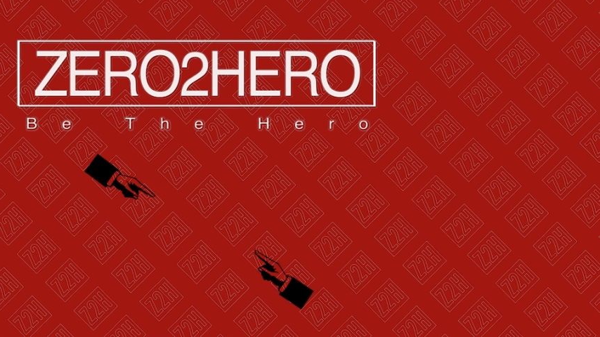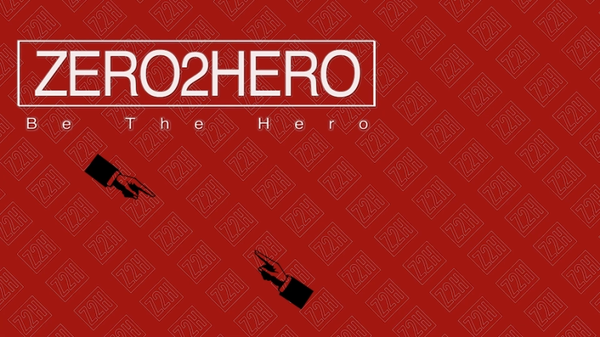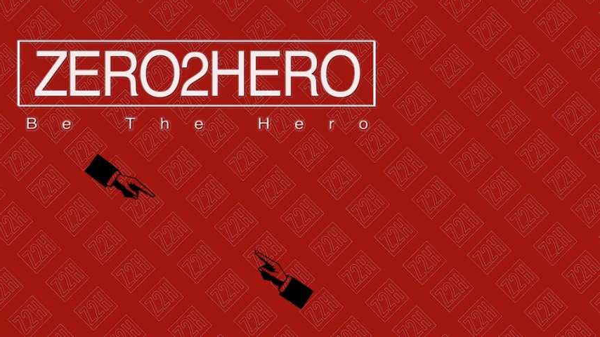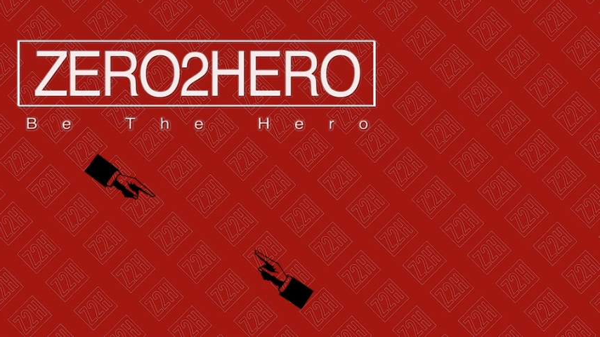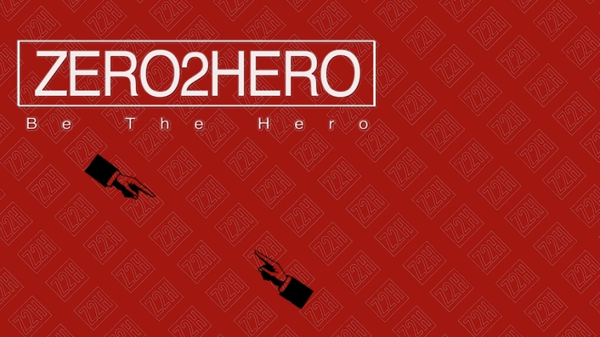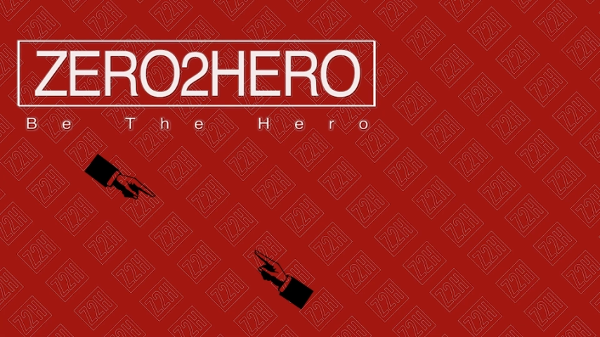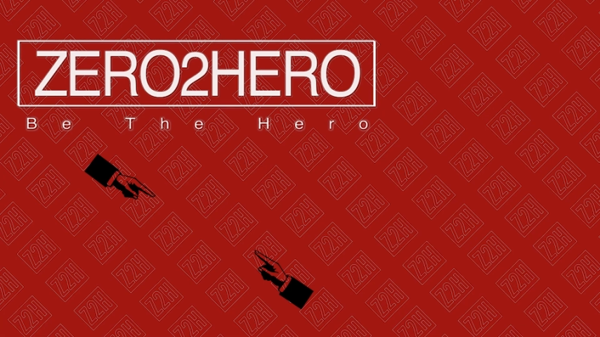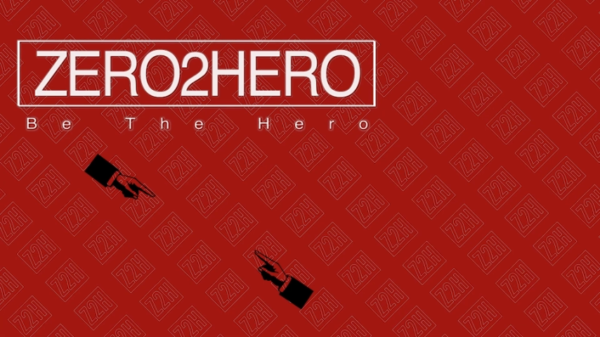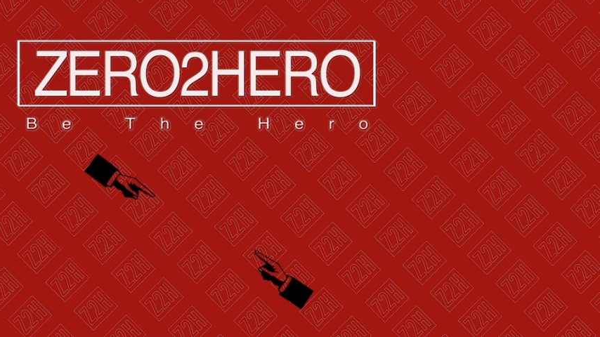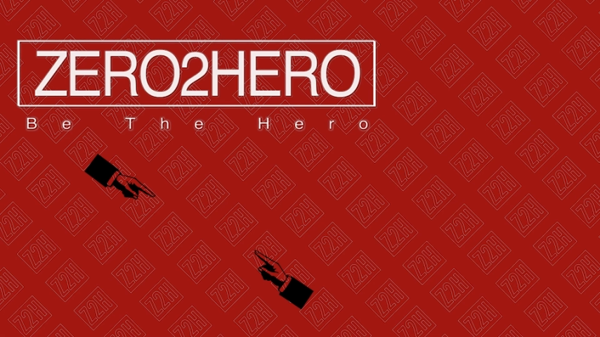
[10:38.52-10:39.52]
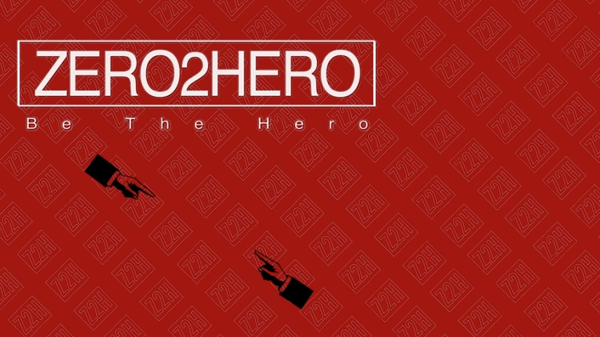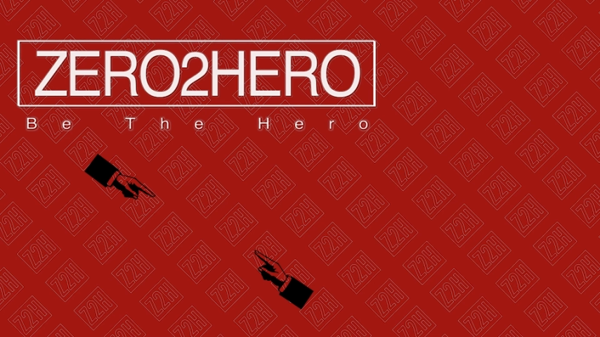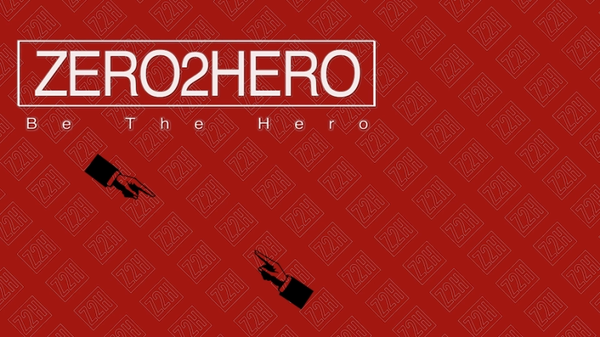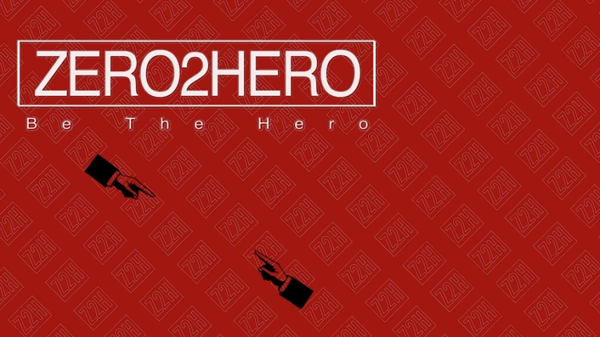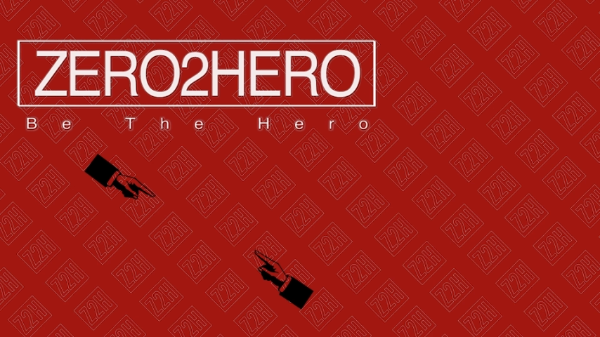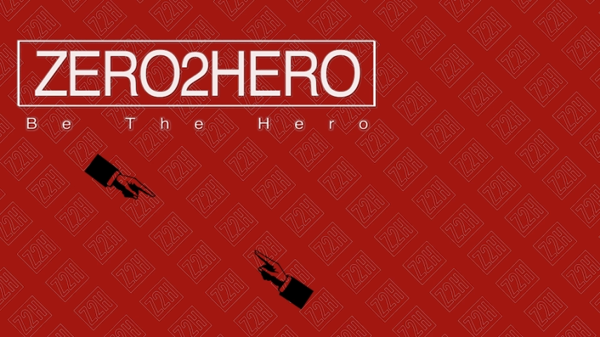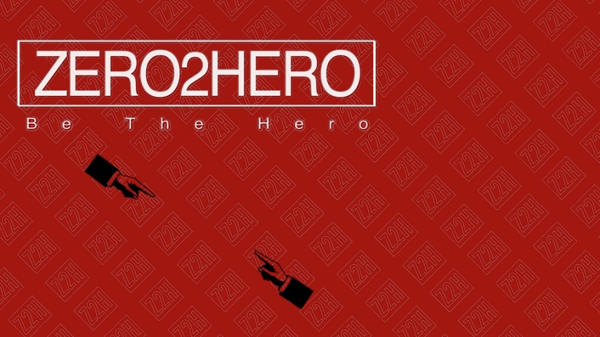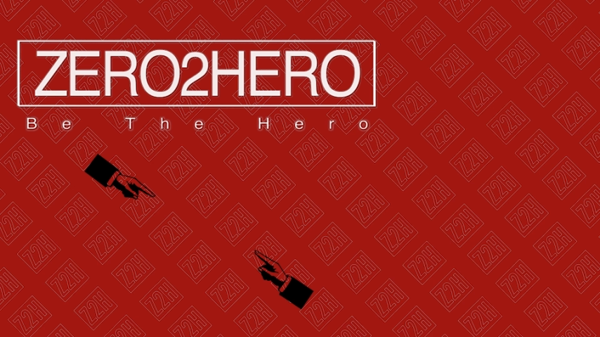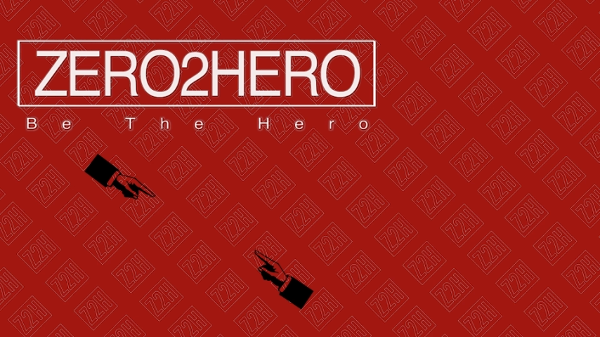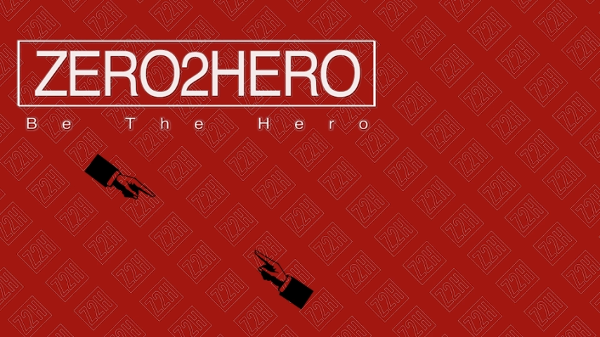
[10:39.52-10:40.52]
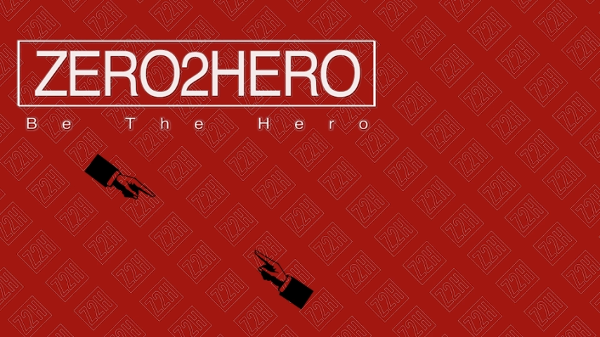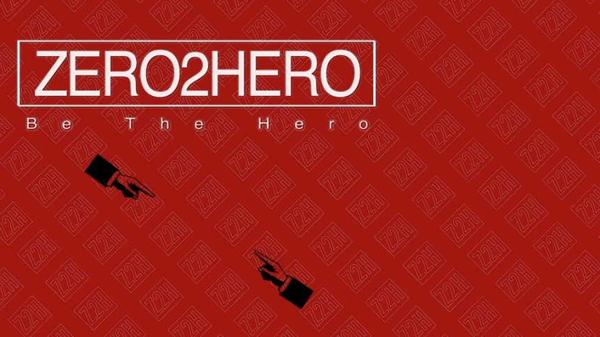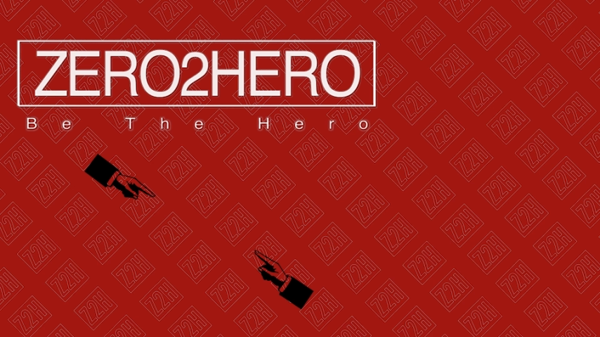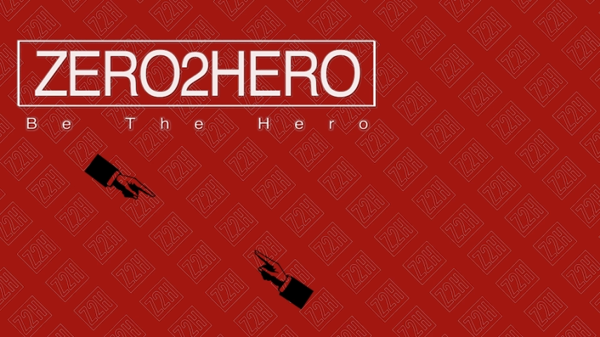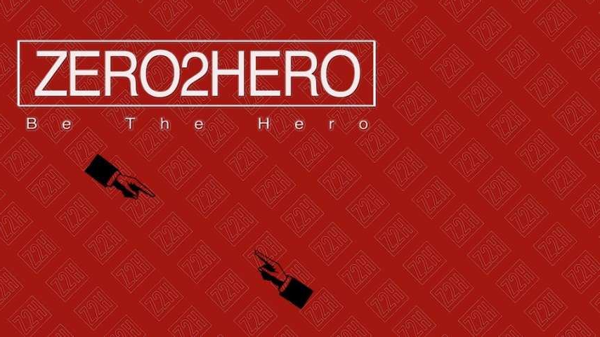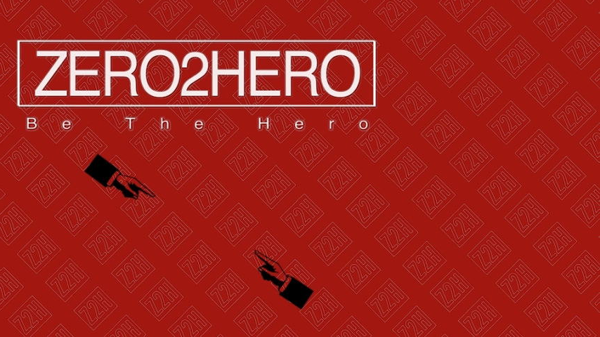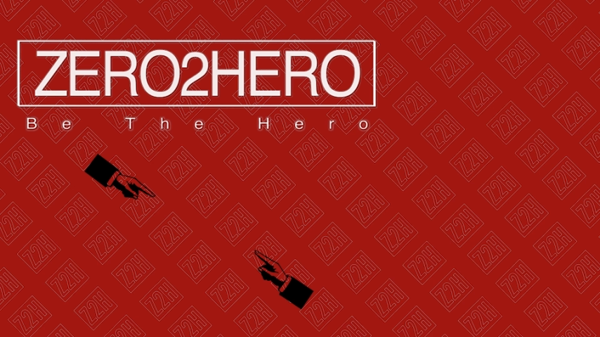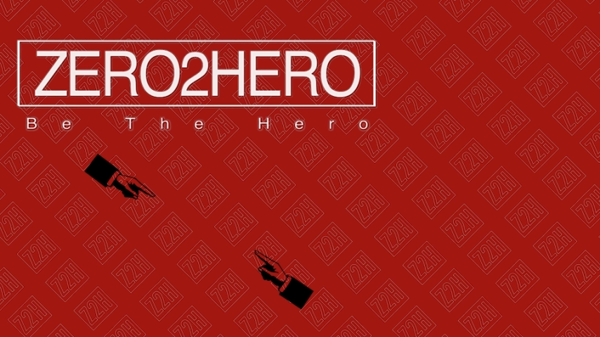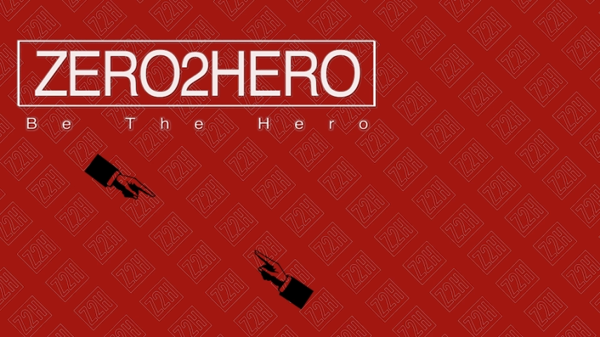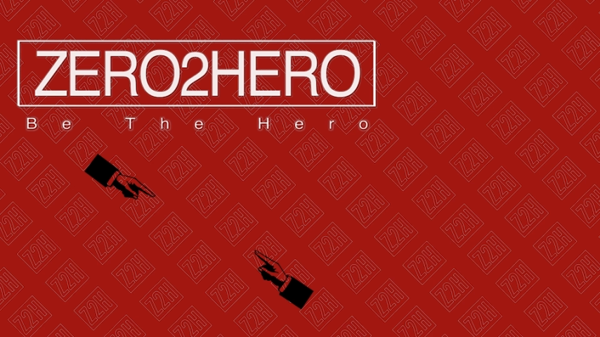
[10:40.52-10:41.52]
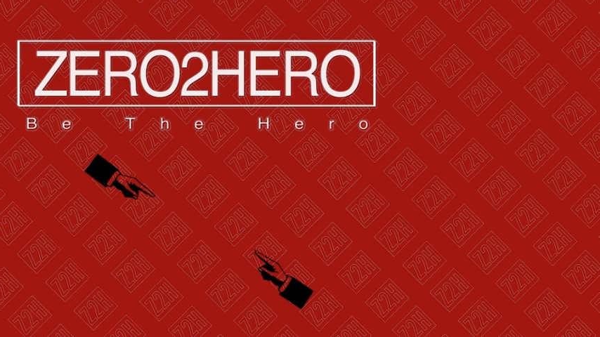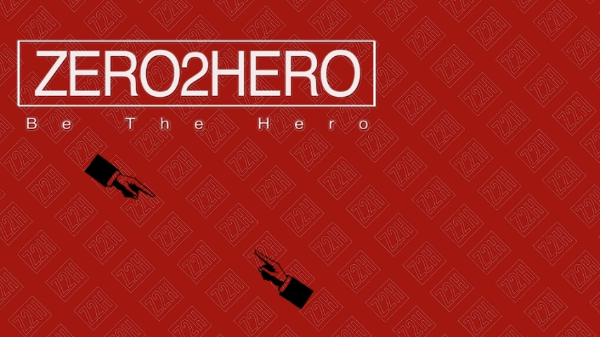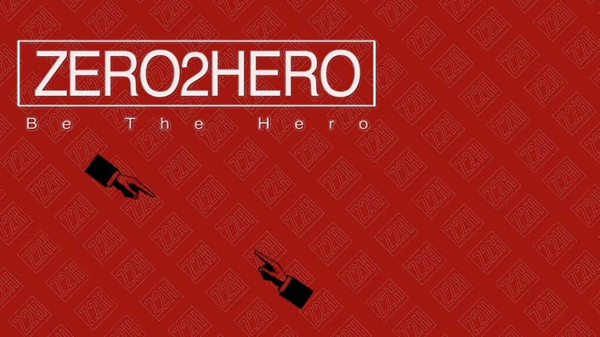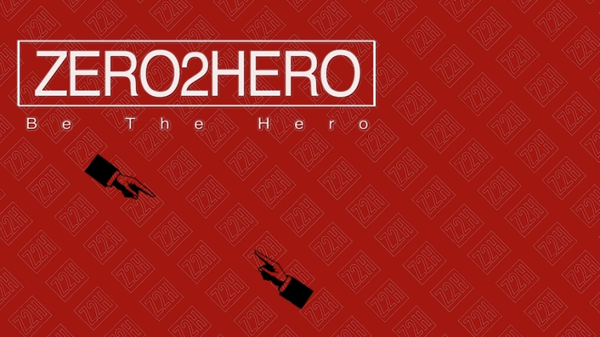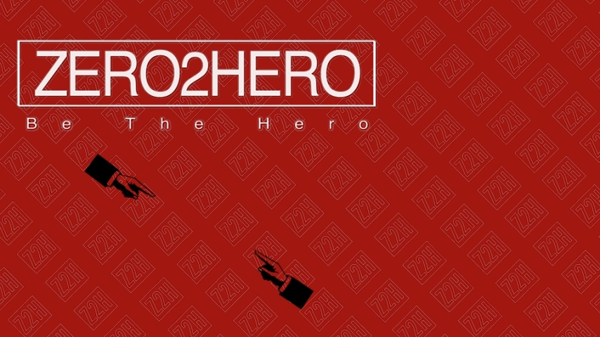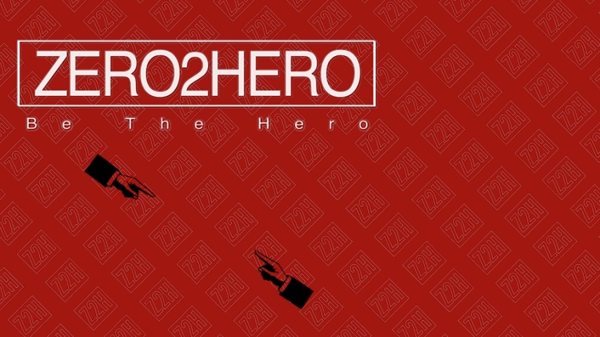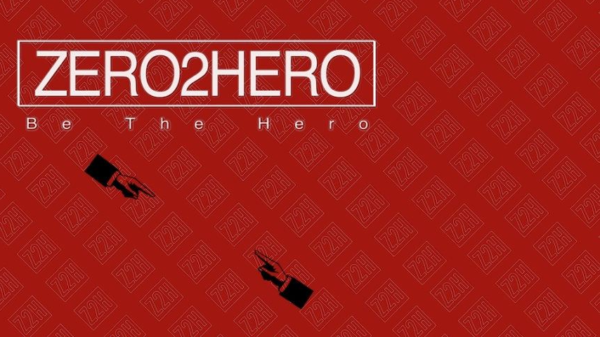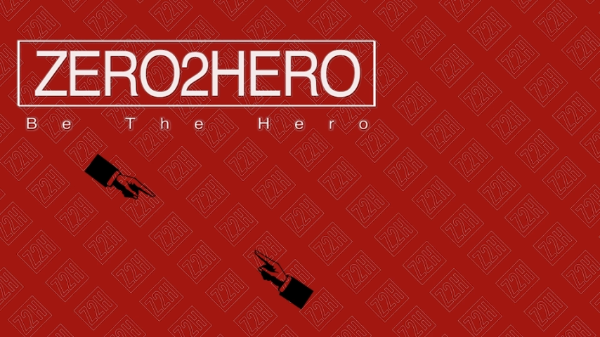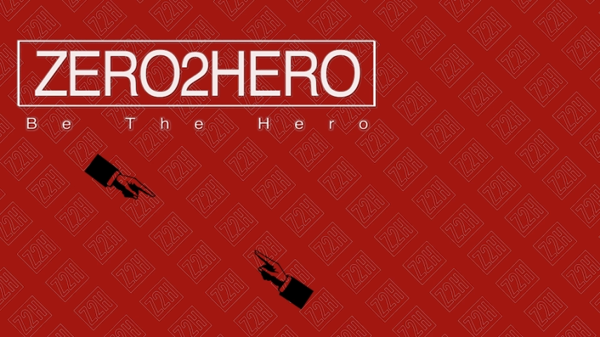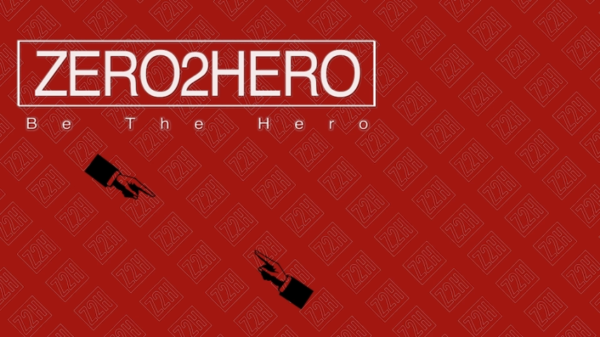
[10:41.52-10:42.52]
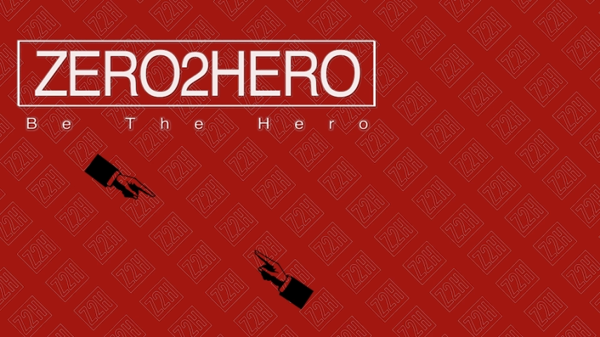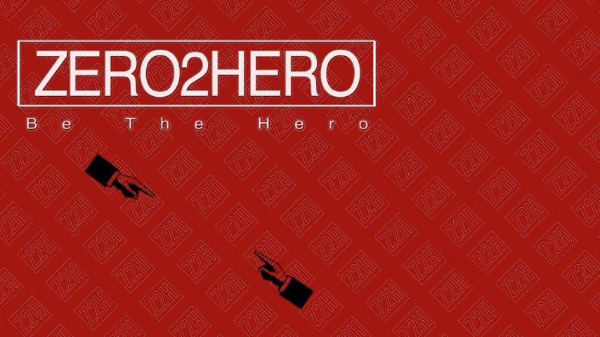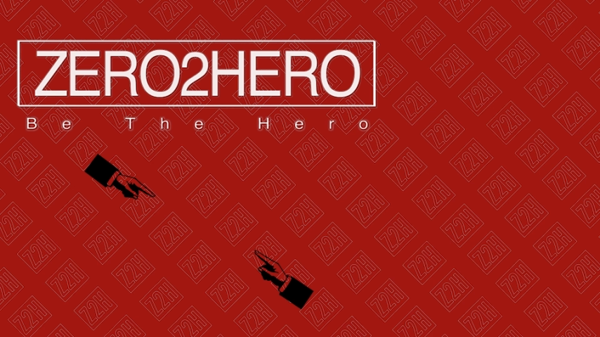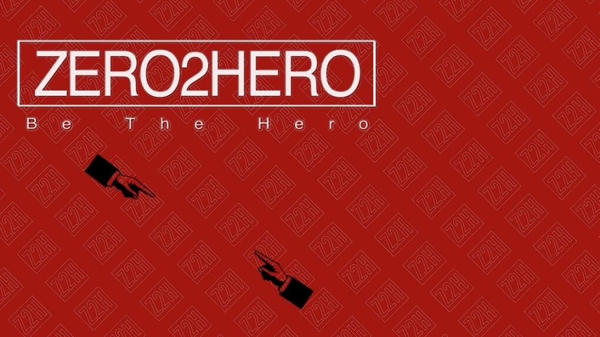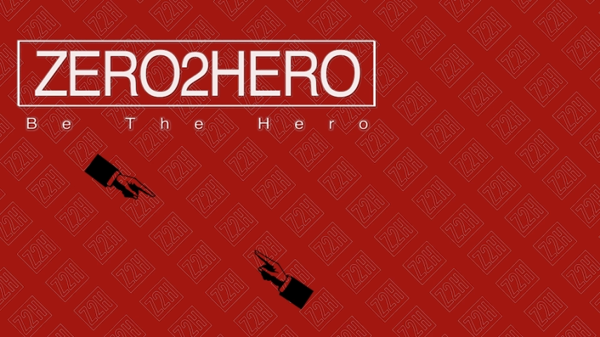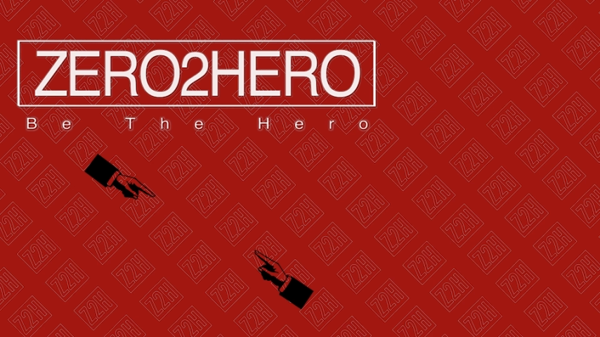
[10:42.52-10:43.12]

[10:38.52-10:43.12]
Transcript: Nobody's mouth can be seen.